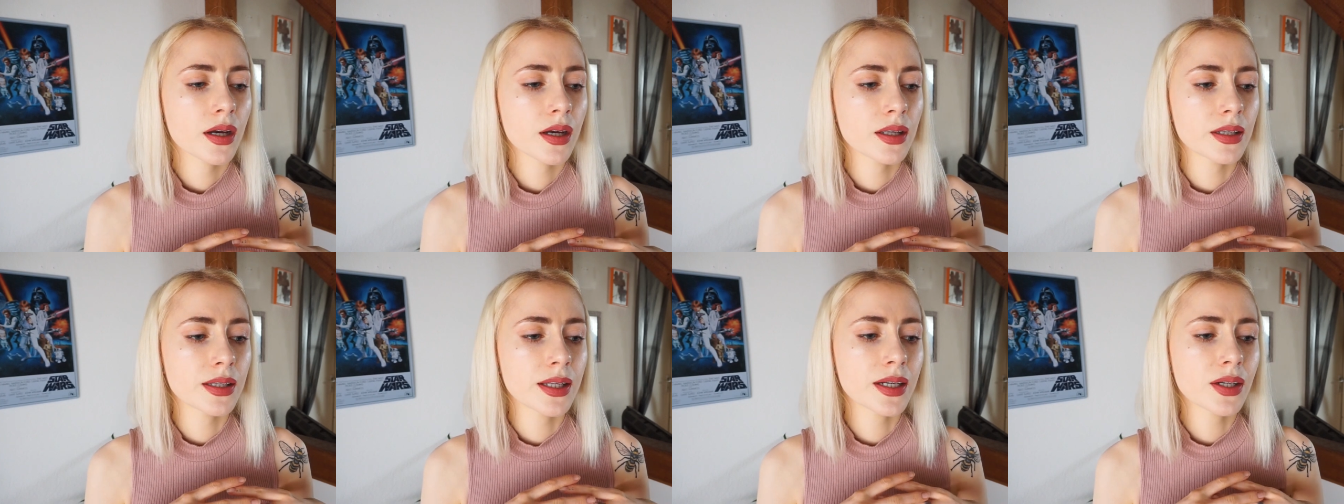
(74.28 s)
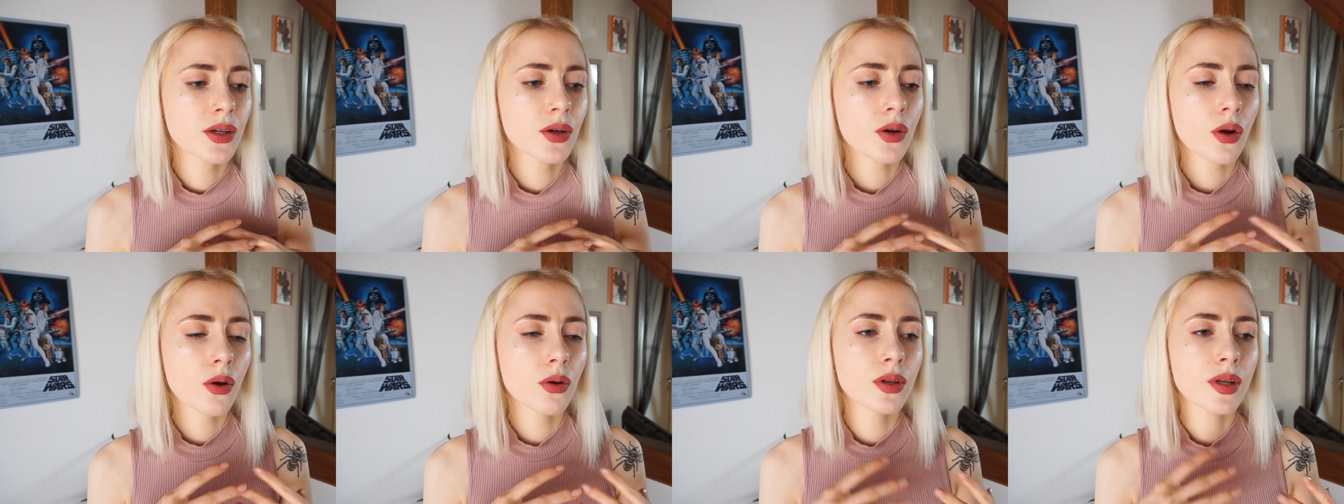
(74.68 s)
they
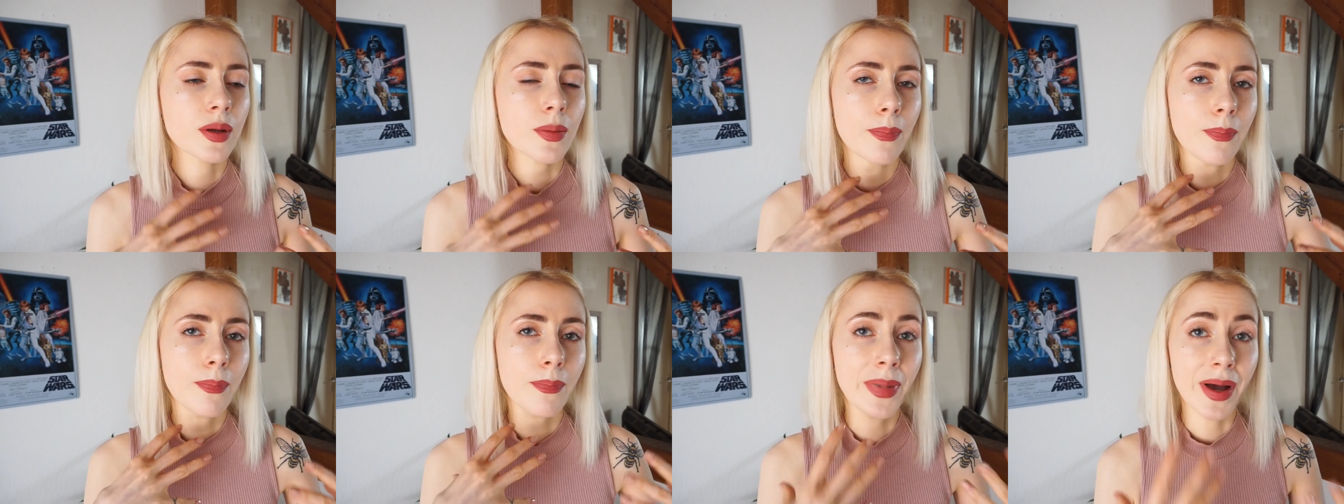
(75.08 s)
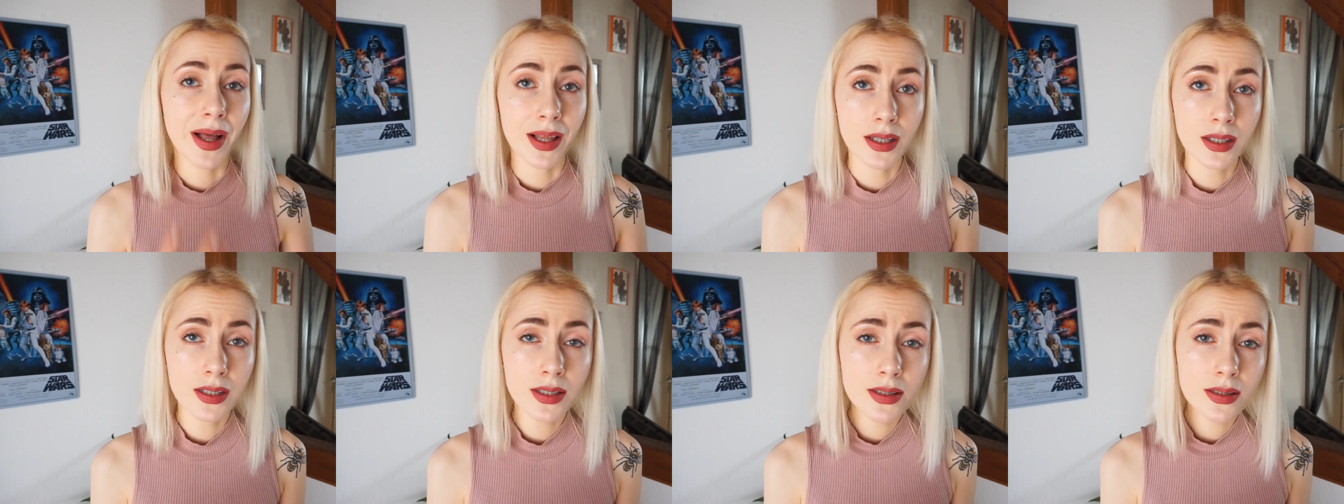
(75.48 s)
not only
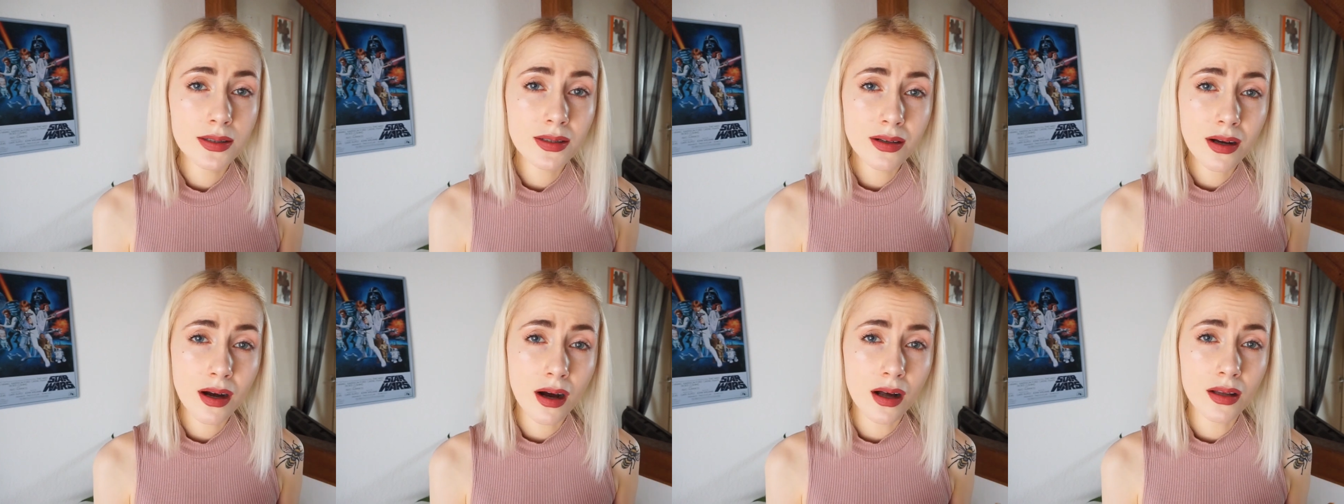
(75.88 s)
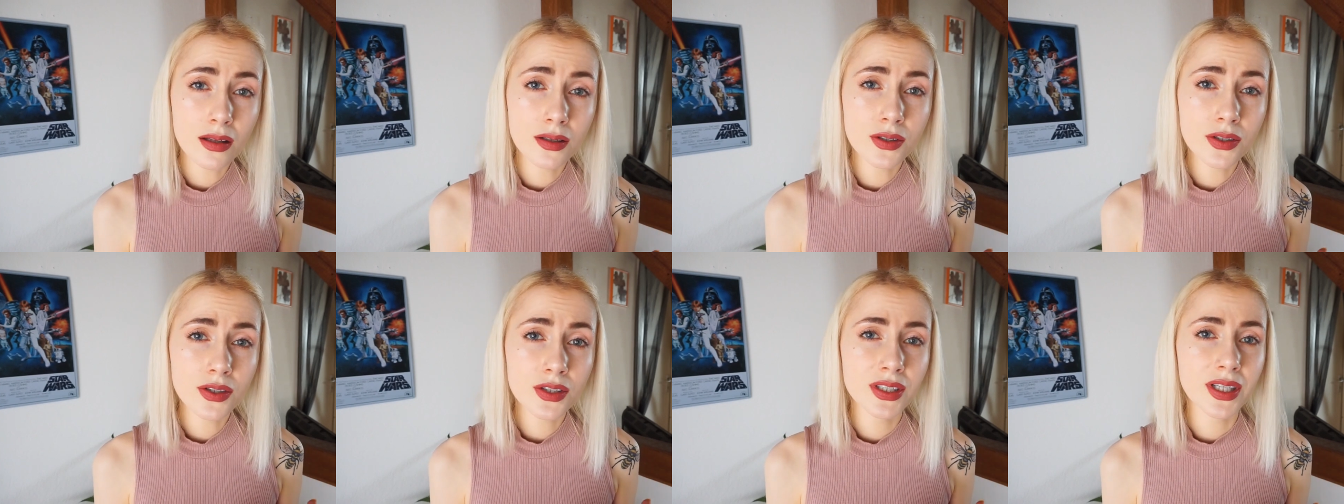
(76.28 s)
balance the
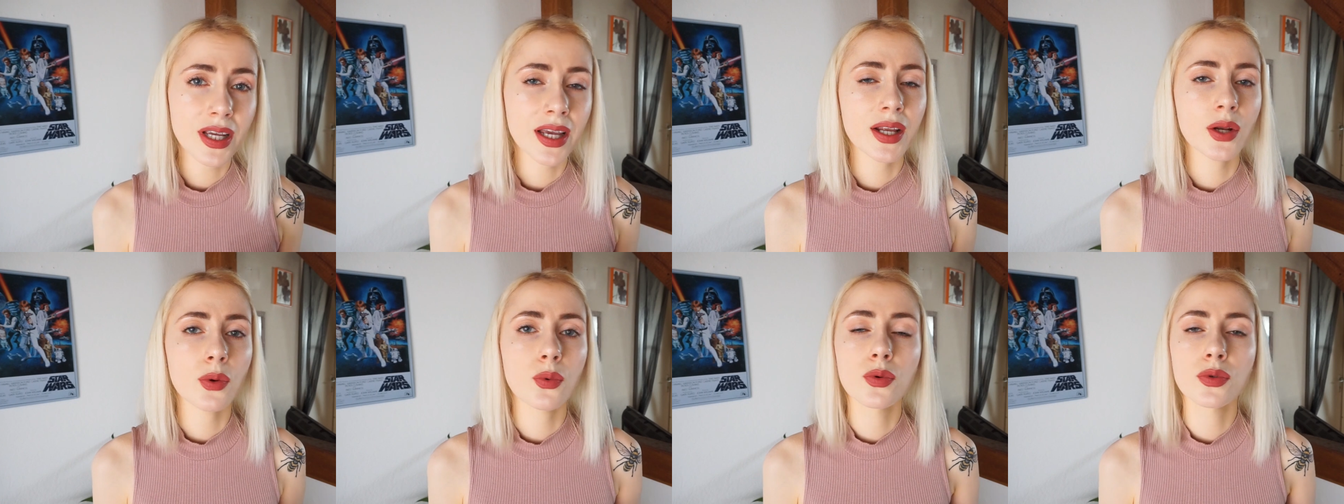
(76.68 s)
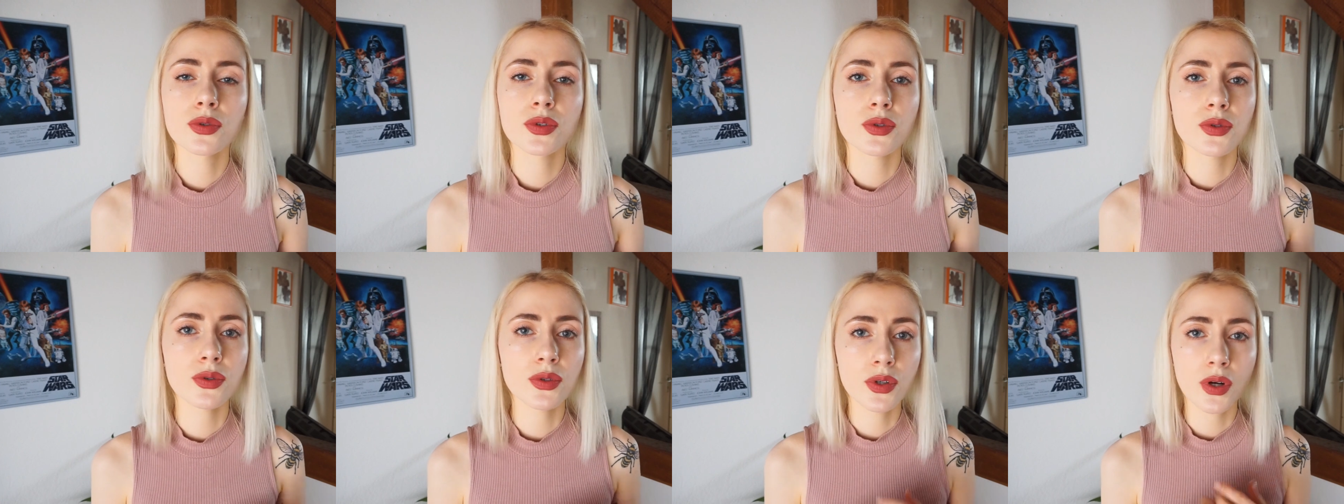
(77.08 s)
colors and
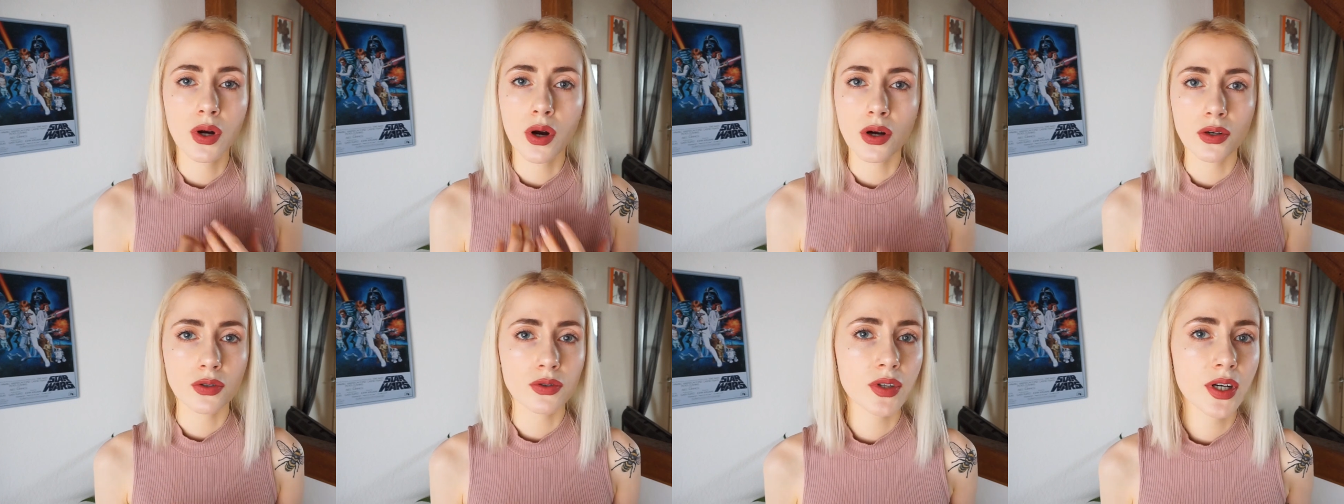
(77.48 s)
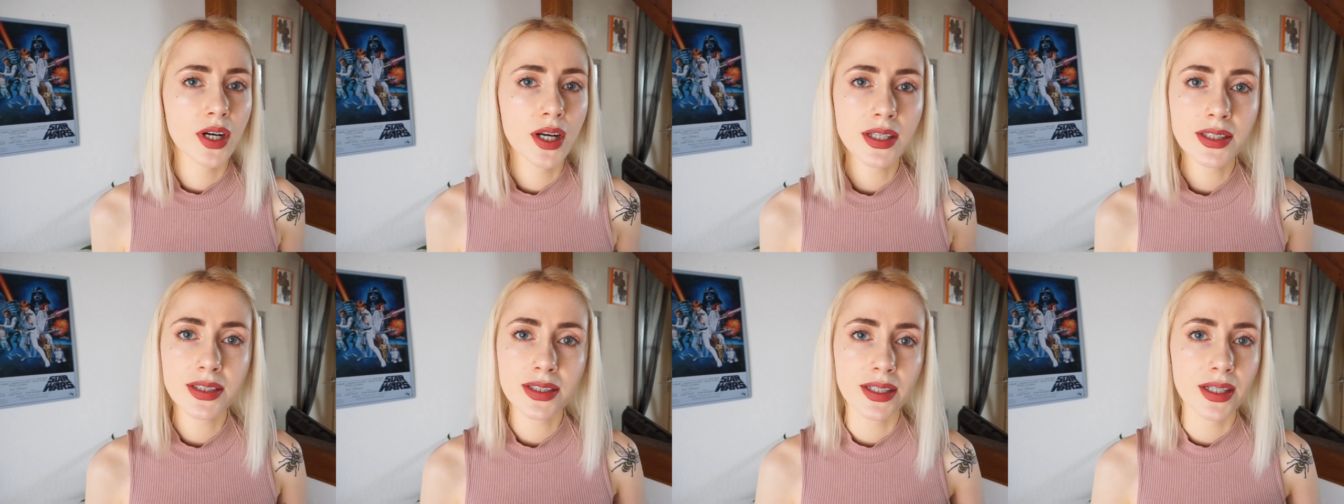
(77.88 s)
also the
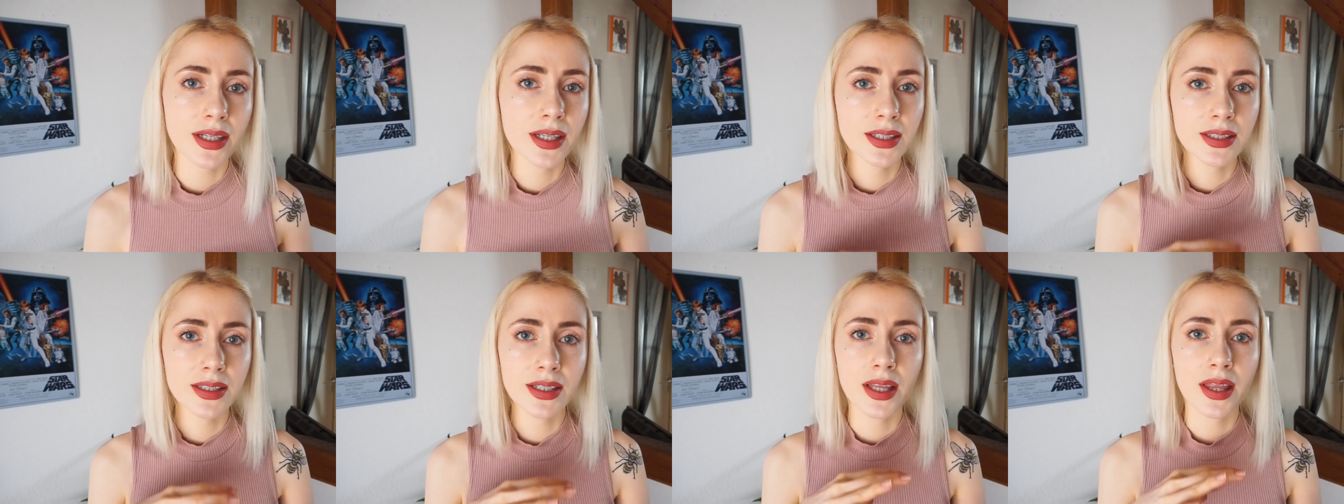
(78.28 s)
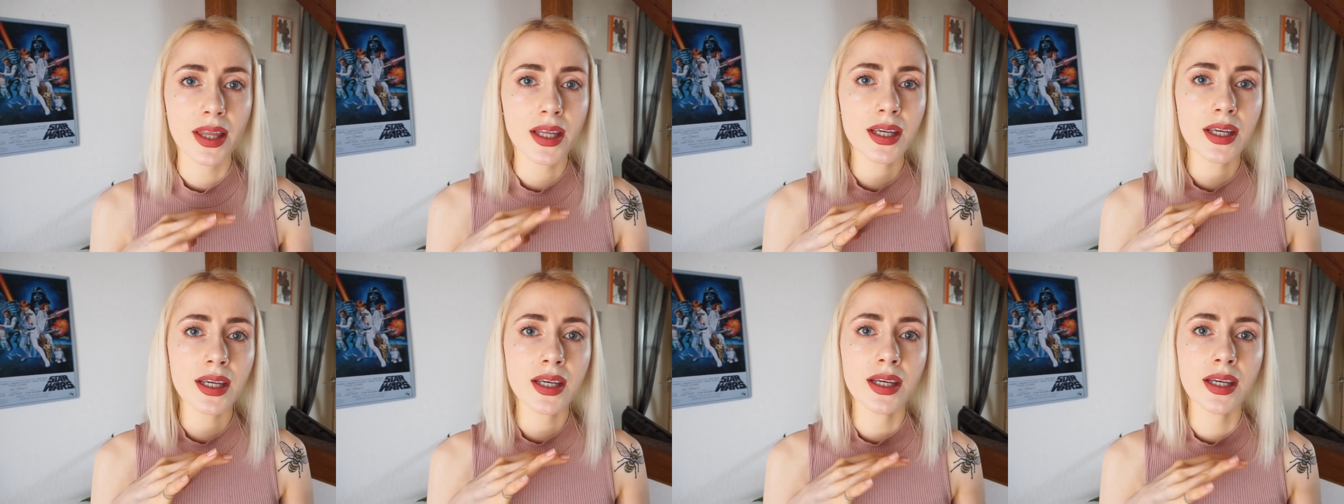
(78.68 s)
contrast and
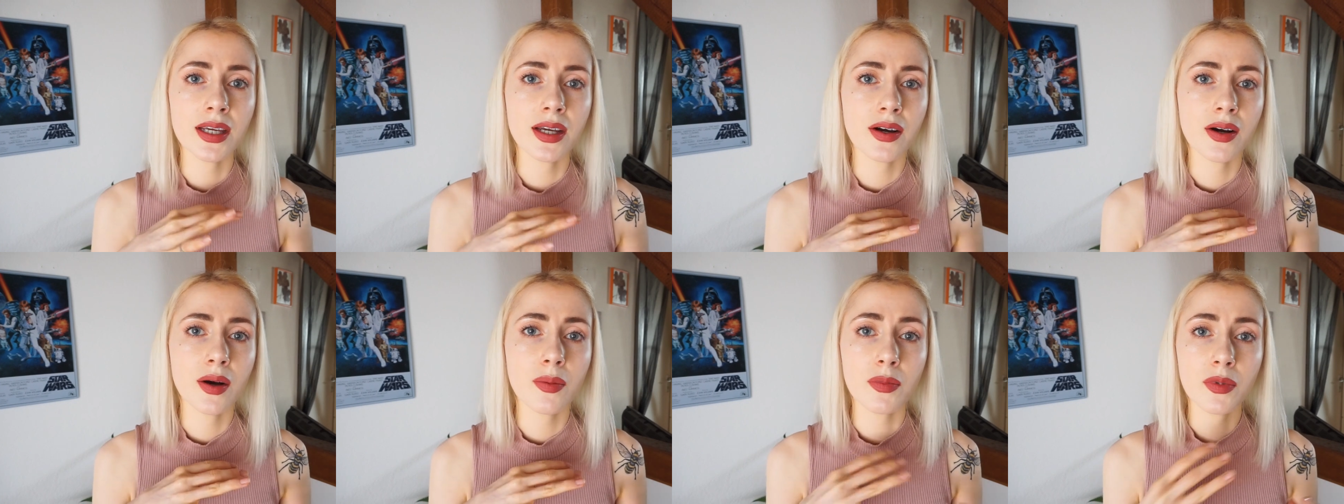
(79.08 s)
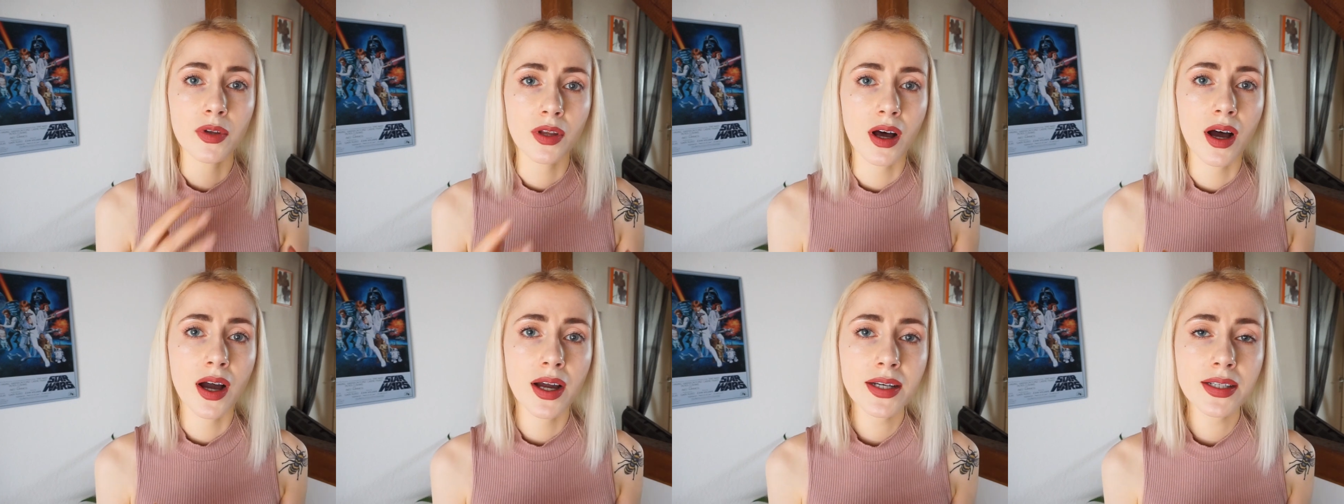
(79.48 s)
the
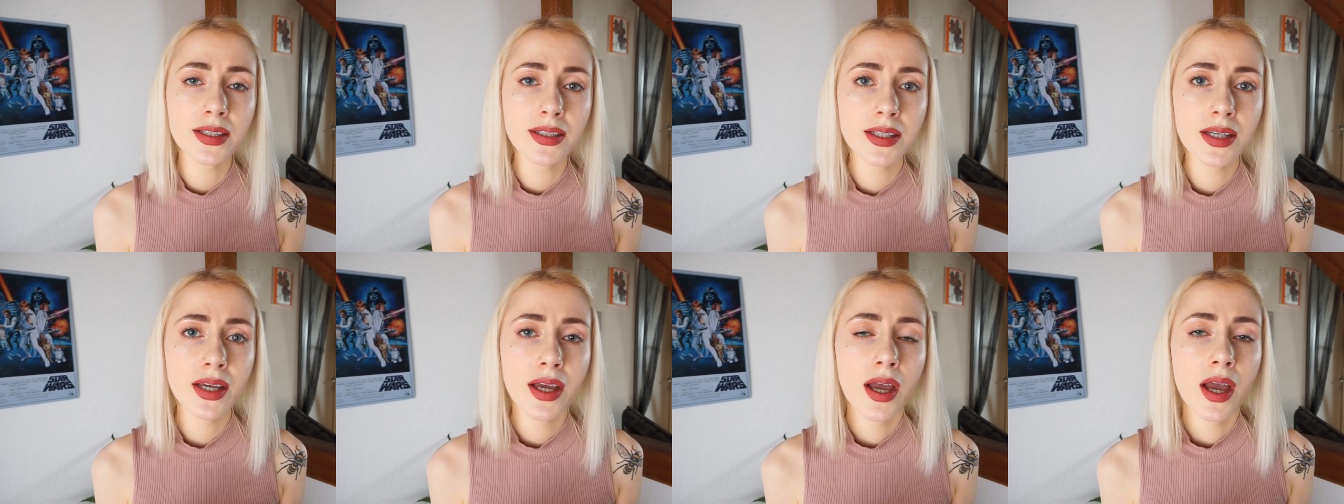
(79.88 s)
light,